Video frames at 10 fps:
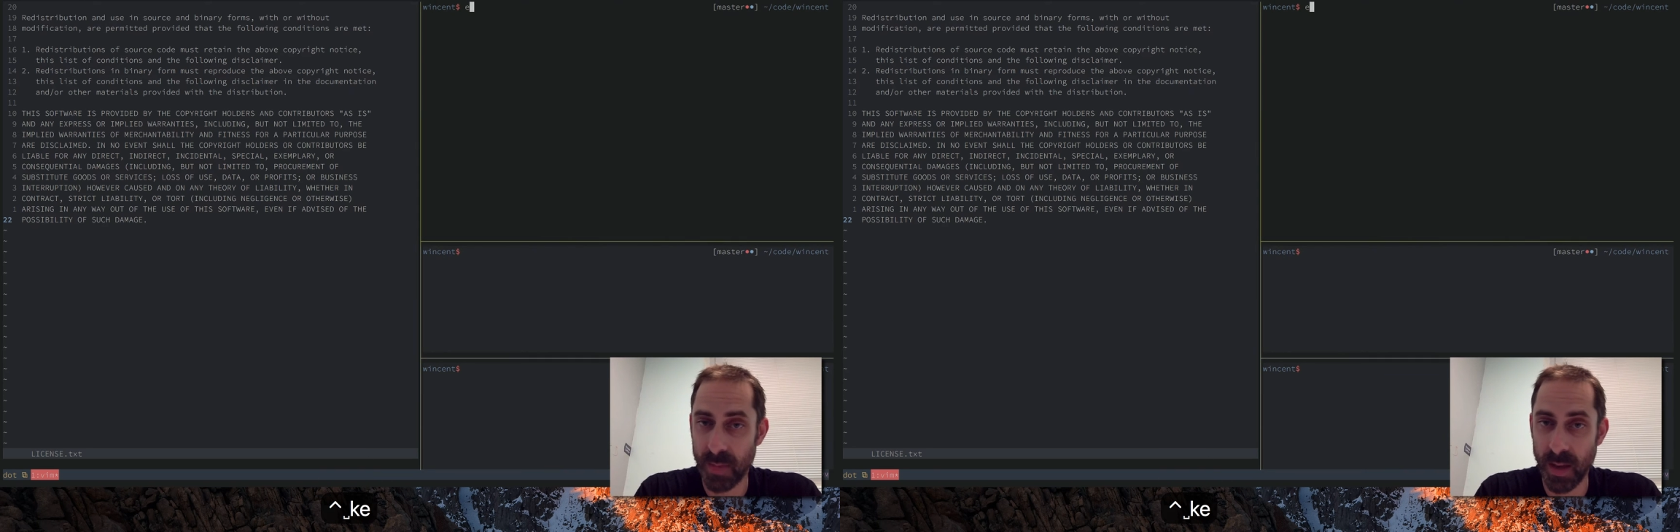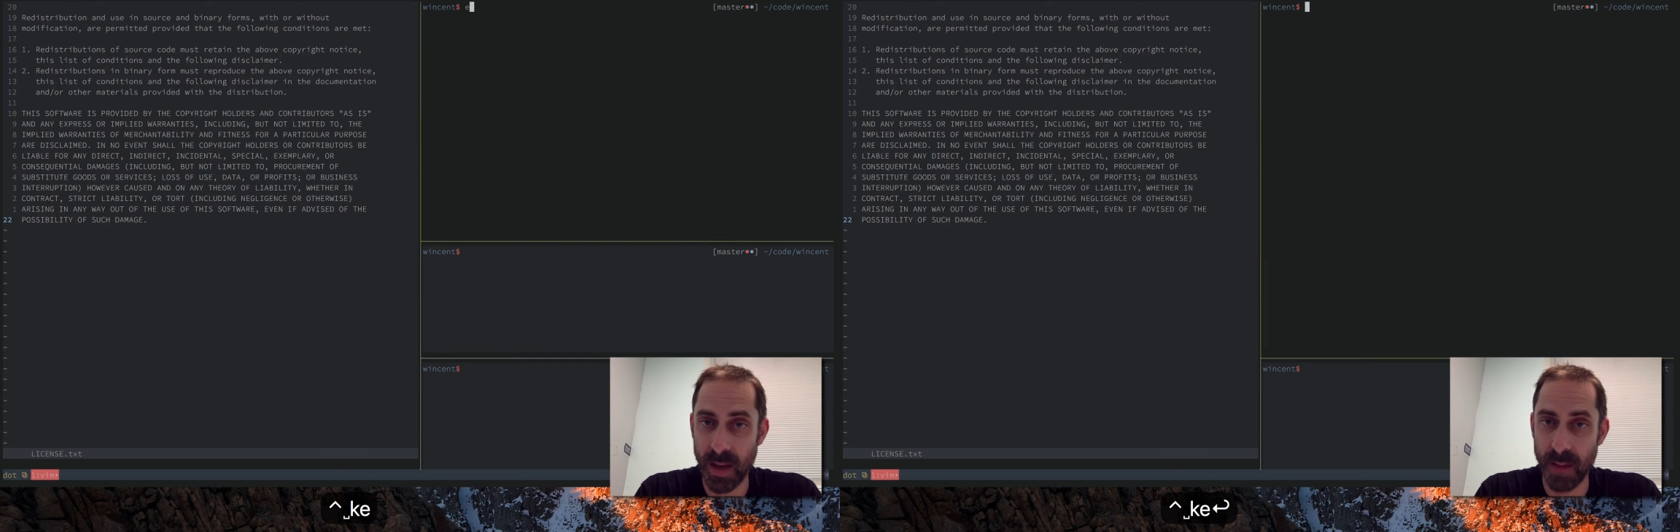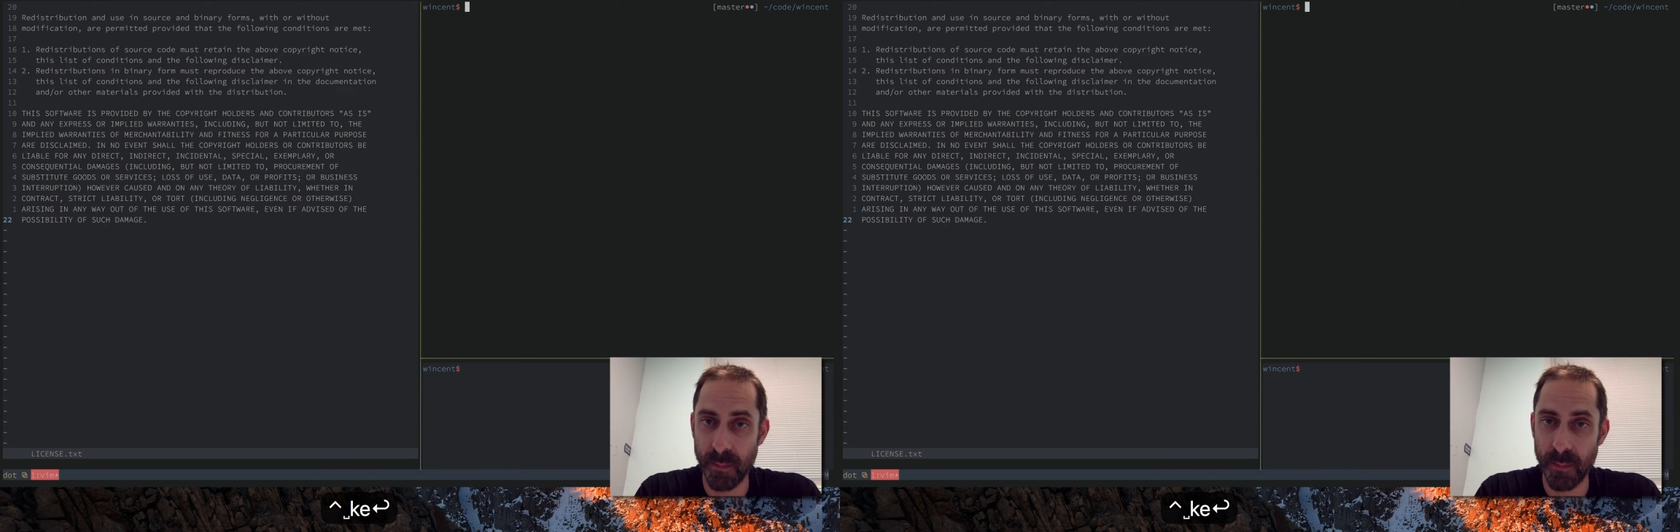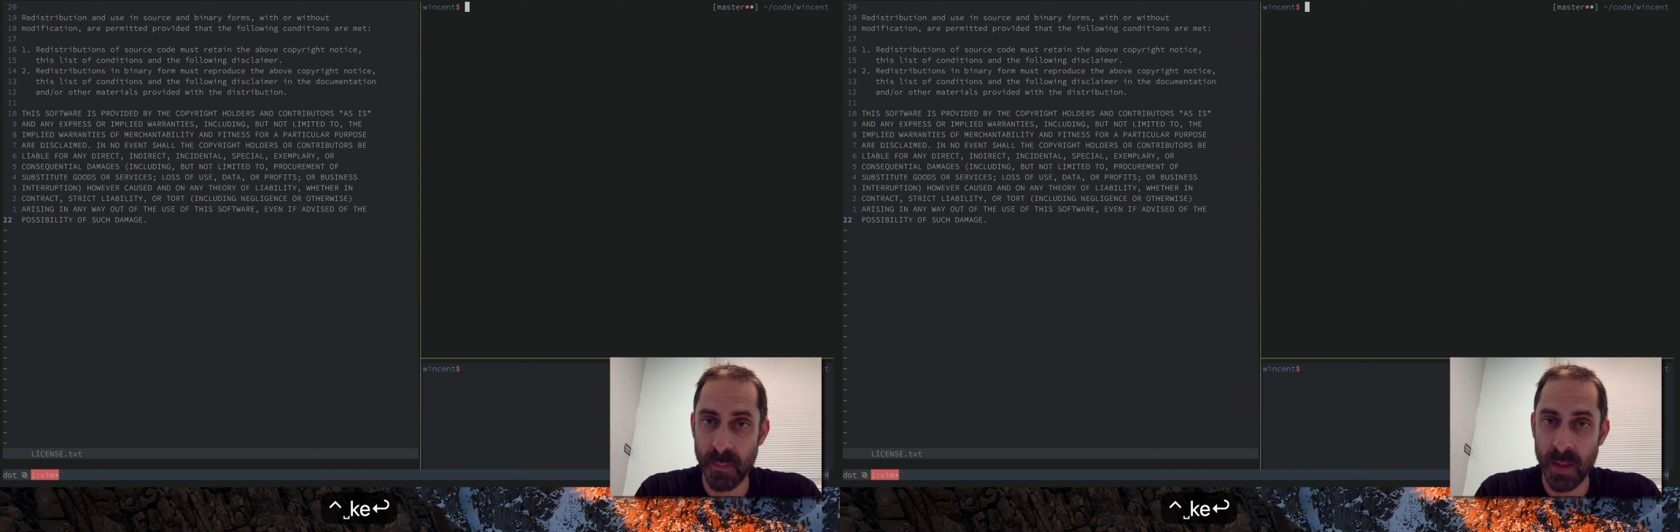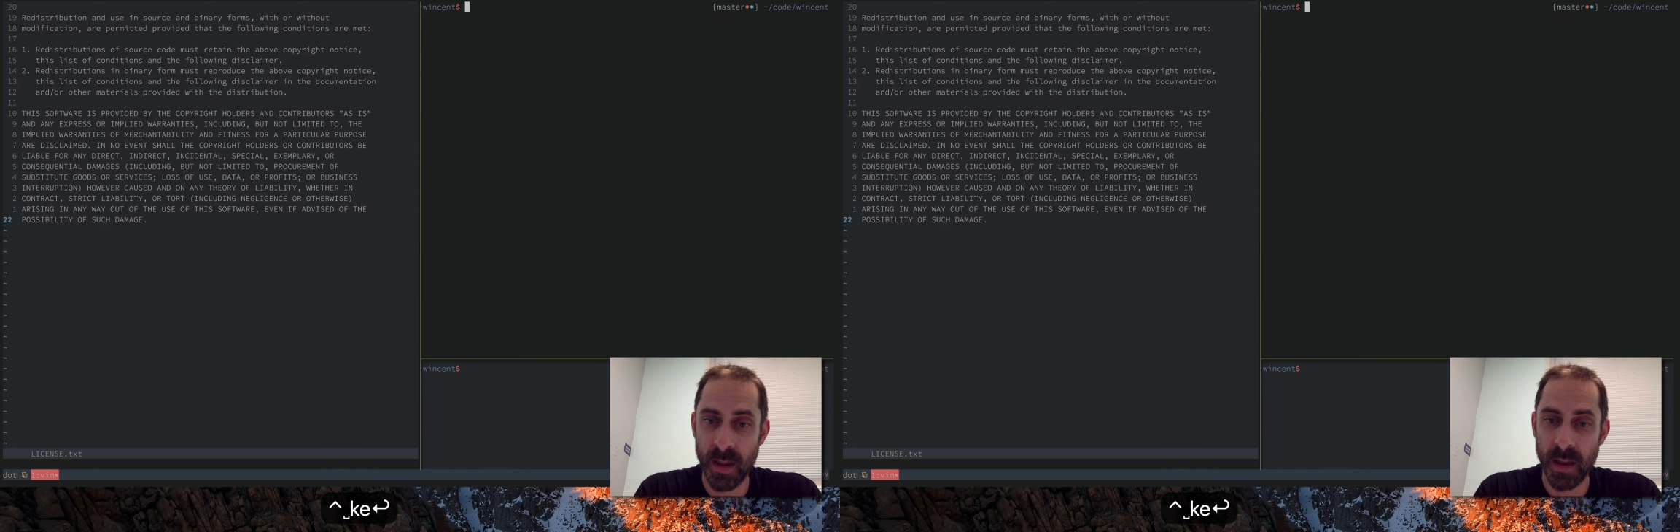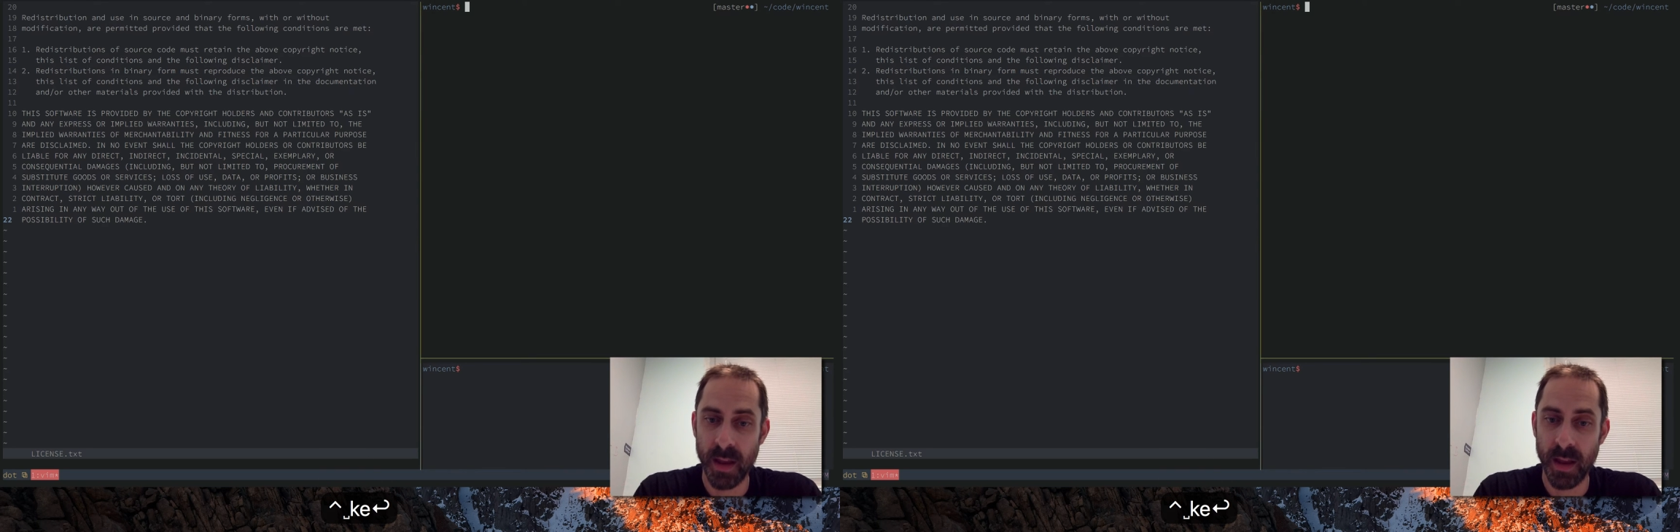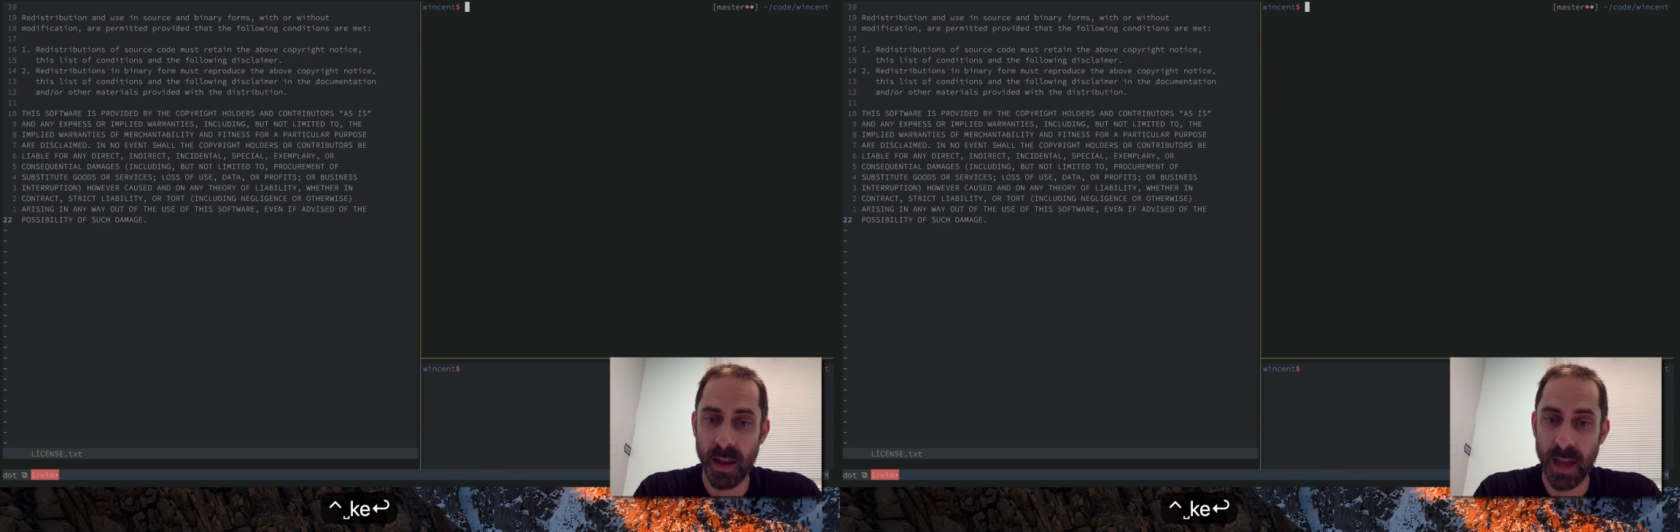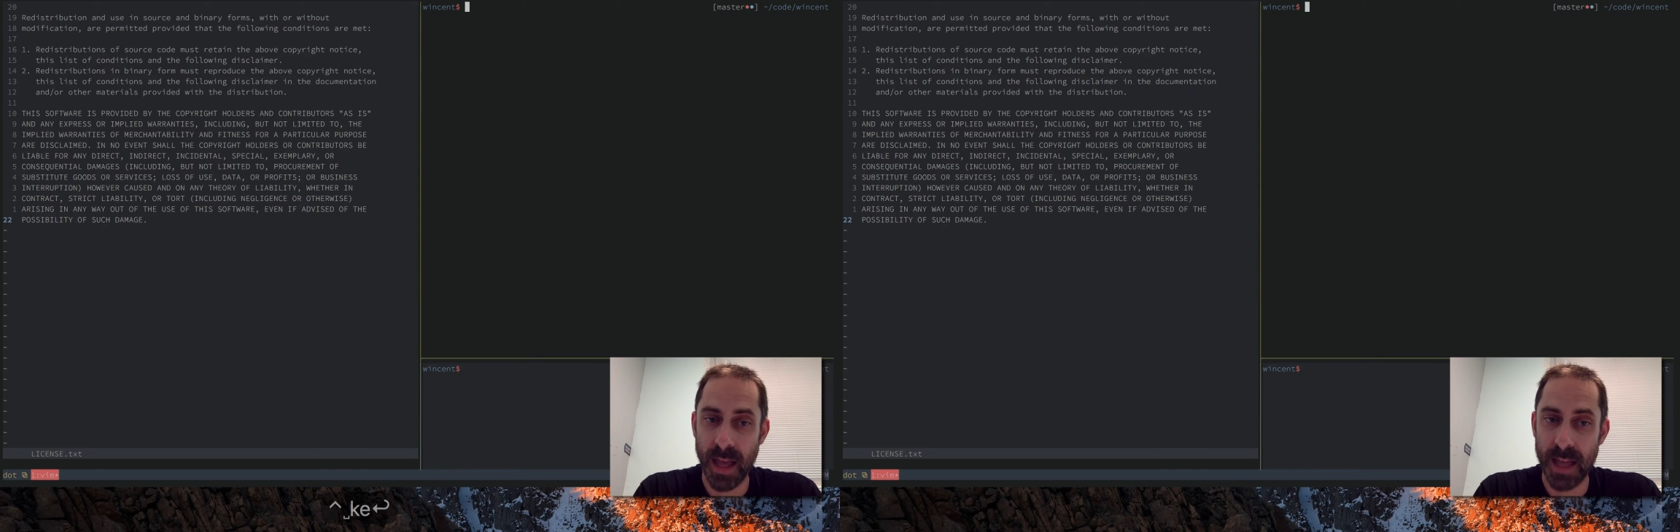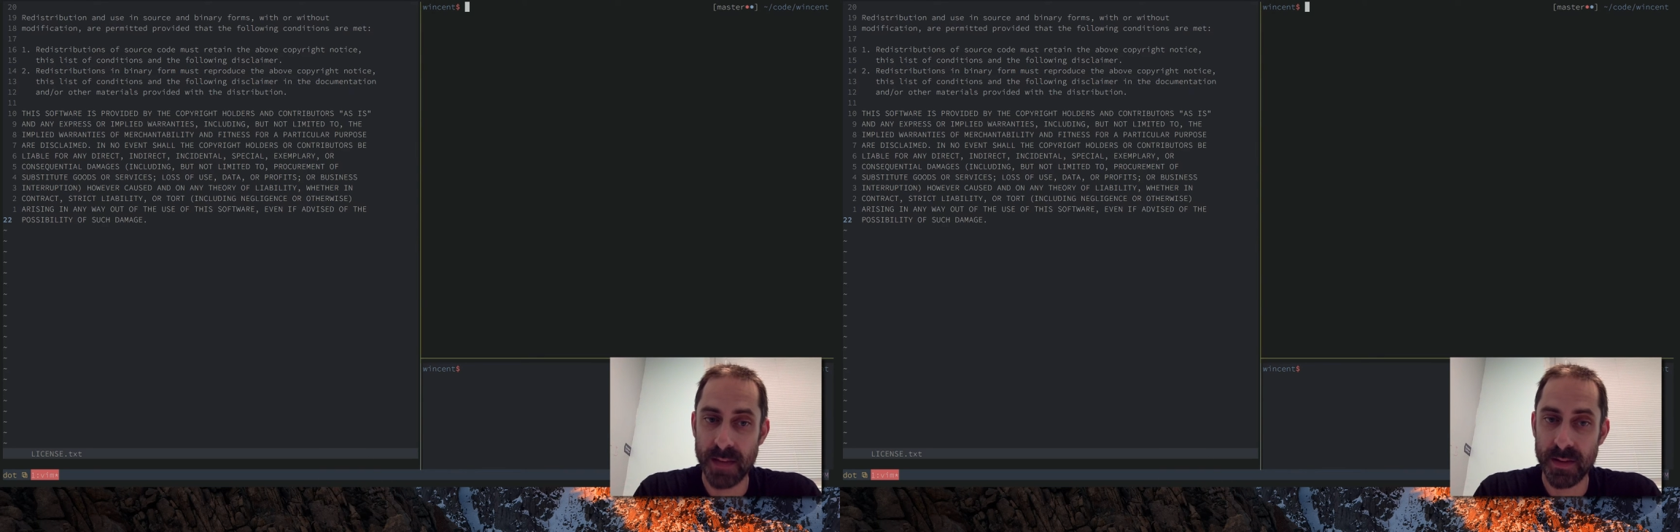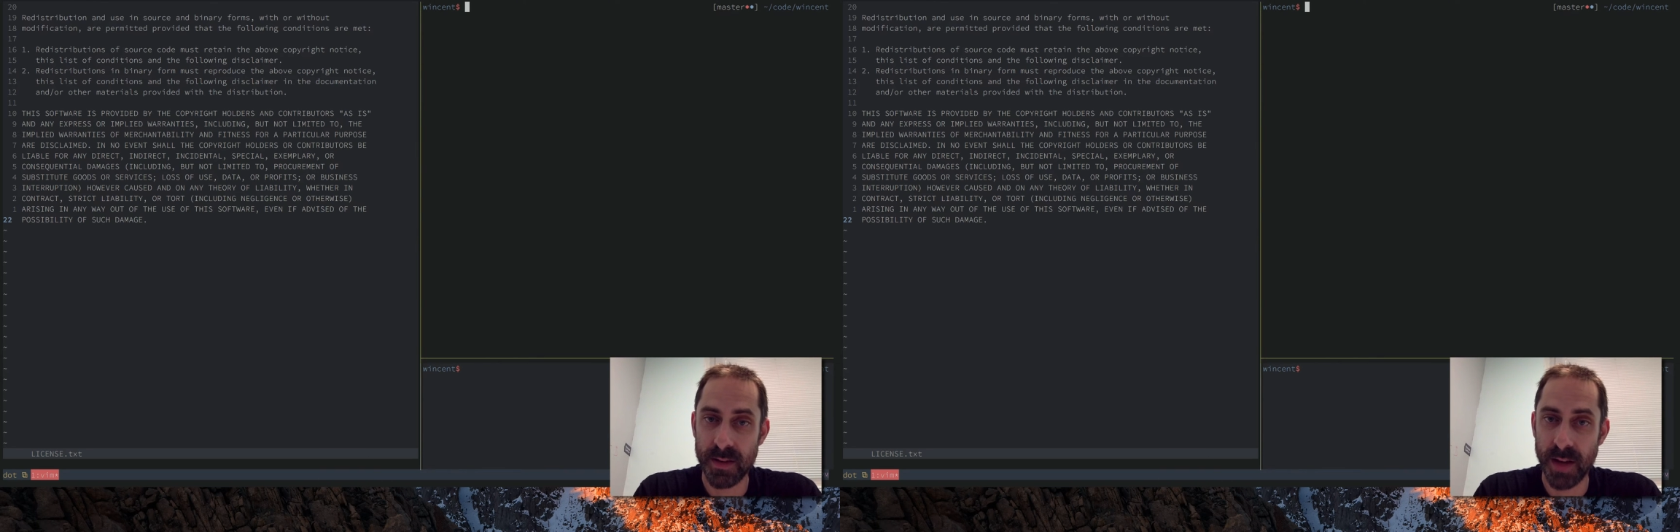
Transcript: Um, and